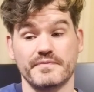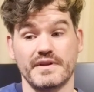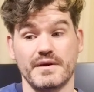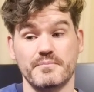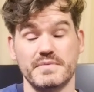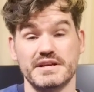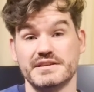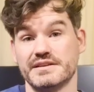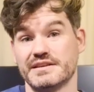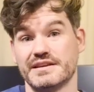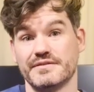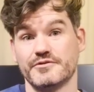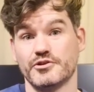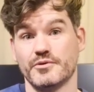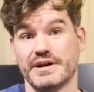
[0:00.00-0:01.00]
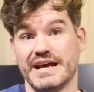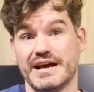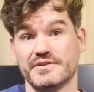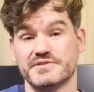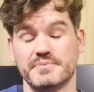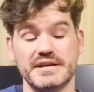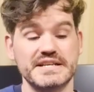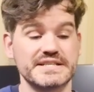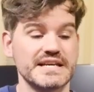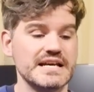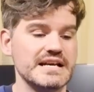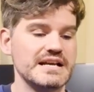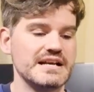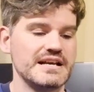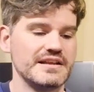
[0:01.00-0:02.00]
me giving you an how to beat.
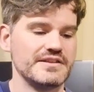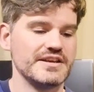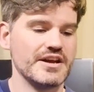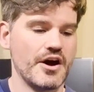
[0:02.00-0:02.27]
The